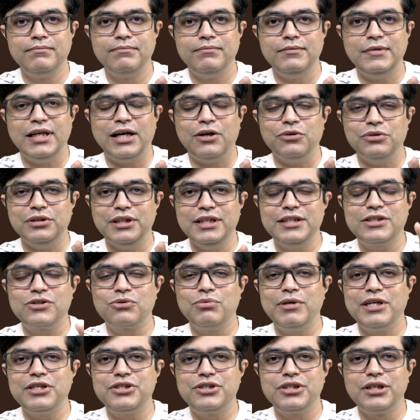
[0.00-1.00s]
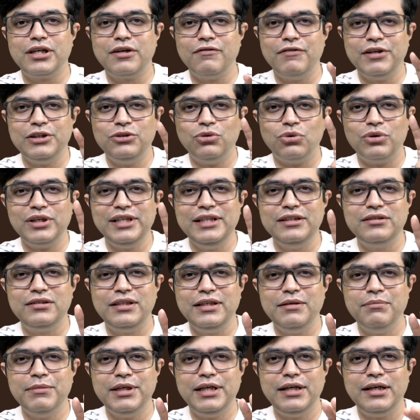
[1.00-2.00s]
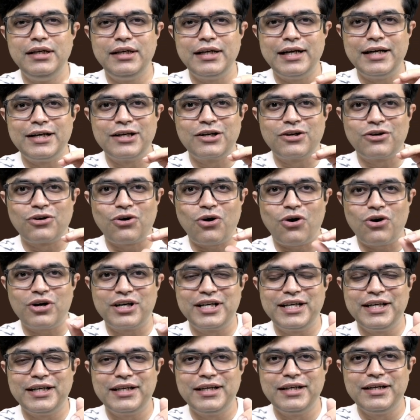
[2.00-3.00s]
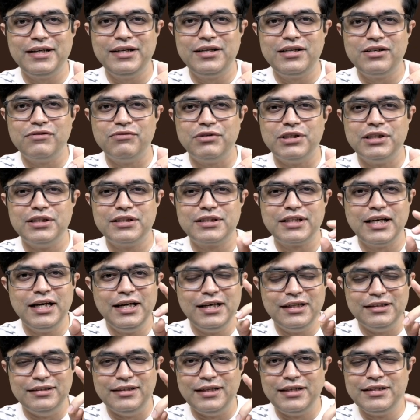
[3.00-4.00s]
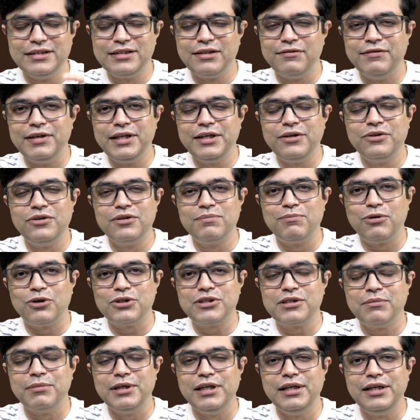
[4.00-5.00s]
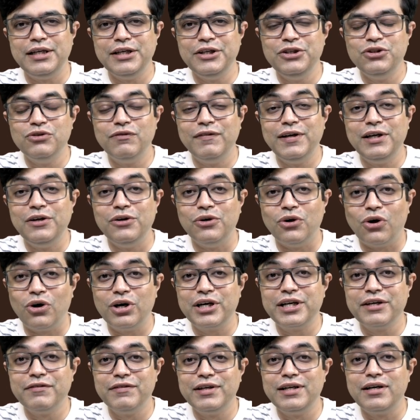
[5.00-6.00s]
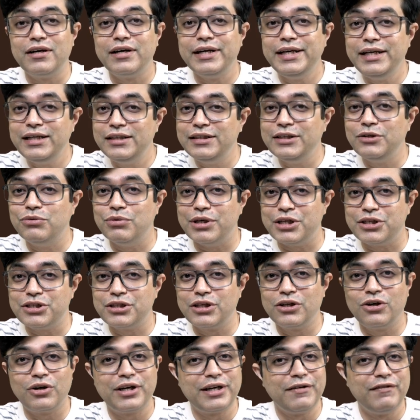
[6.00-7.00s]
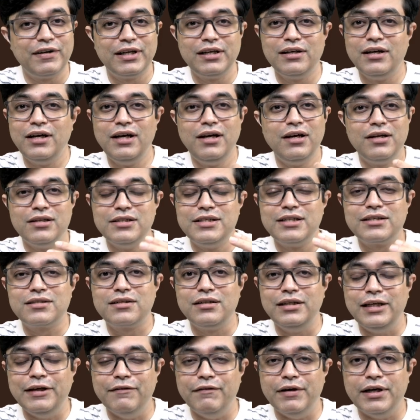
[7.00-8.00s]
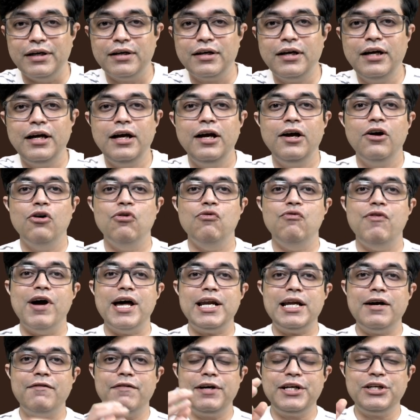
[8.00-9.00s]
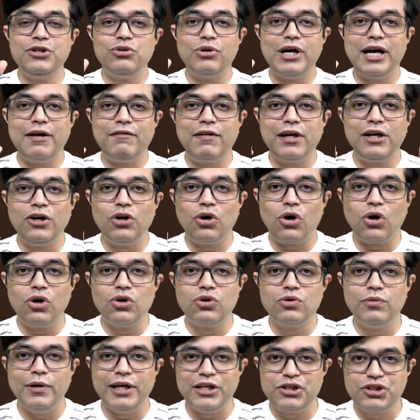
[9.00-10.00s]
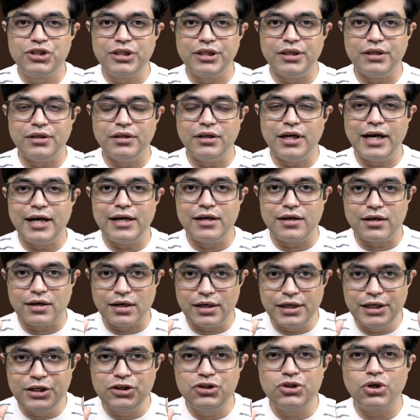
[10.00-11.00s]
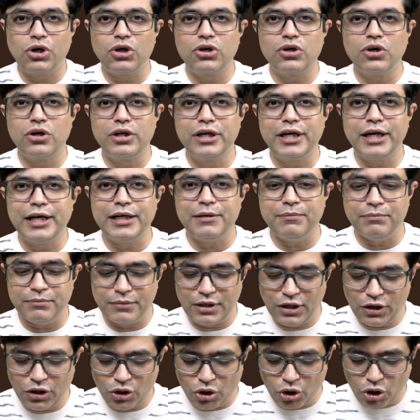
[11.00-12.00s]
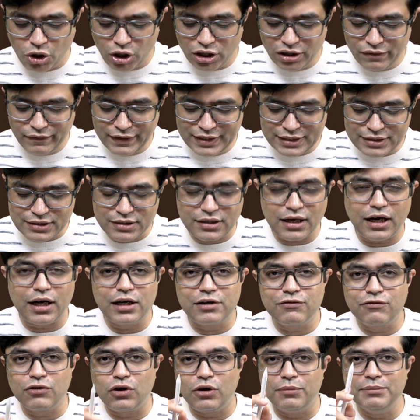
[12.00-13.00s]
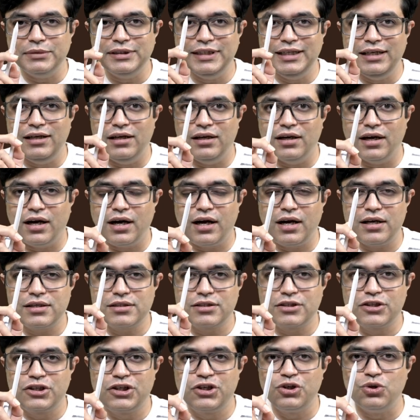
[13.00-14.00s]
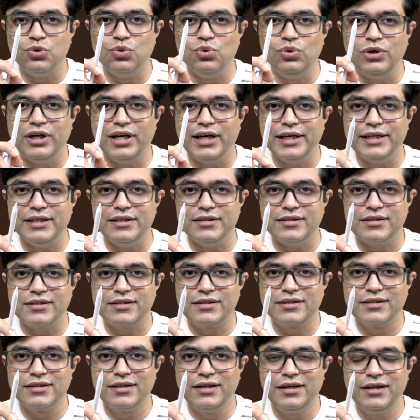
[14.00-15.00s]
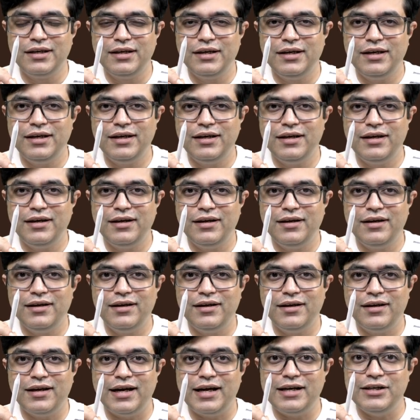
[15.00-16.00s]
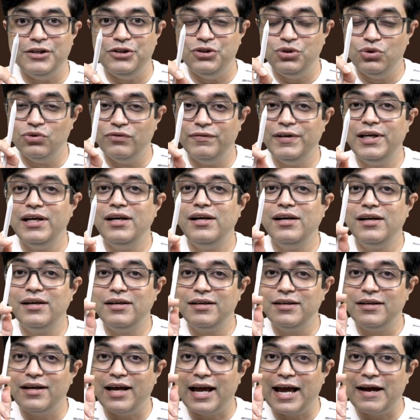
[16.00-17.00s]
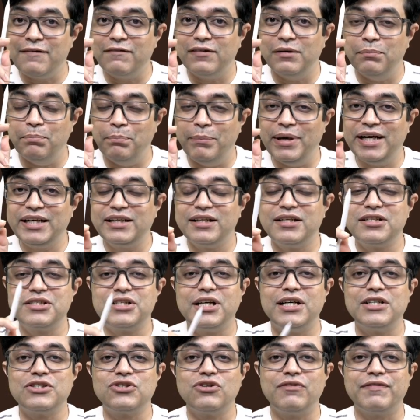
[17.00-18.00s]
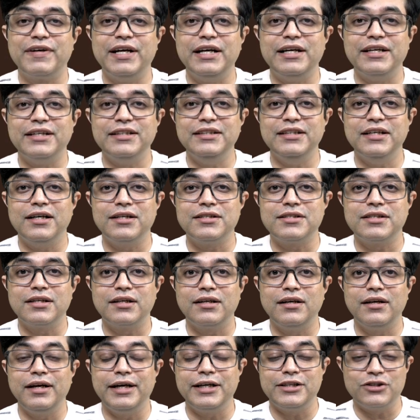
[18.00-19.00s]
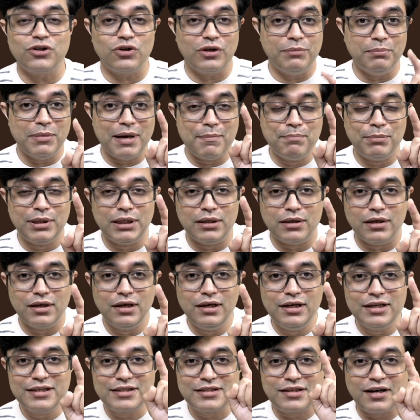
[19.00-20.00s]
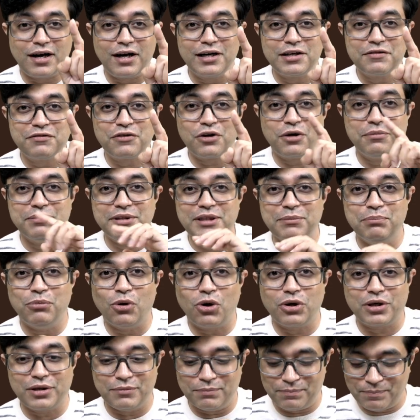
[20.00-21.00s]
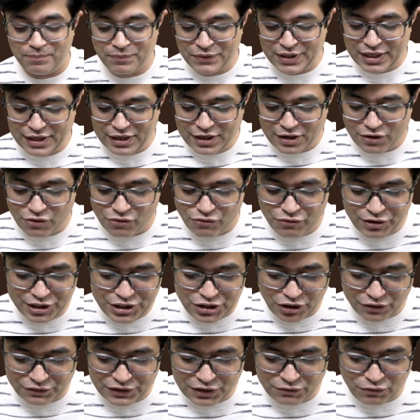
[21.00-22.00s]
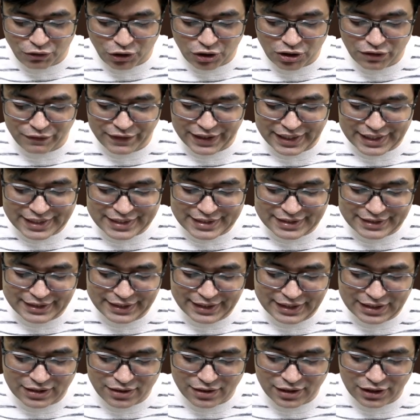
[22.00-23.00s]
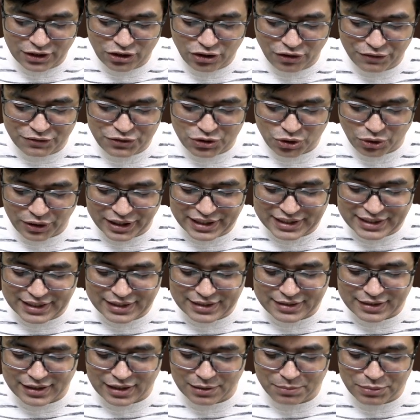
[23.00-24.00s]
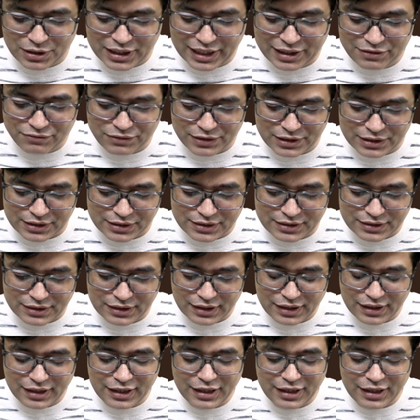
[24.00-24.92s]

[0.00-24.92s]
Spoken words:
Now, this question with only 3 minutes and clock ticking in reverse, there is a very good possibility you will not even read the question or even just leave it. Whenever you have a long question and running short on time, always start from the last 2 lines, and you will have a better chance of getting the answer correct. So remember, start from the bottom. Which of the following is the drug of choice in scrub typhus?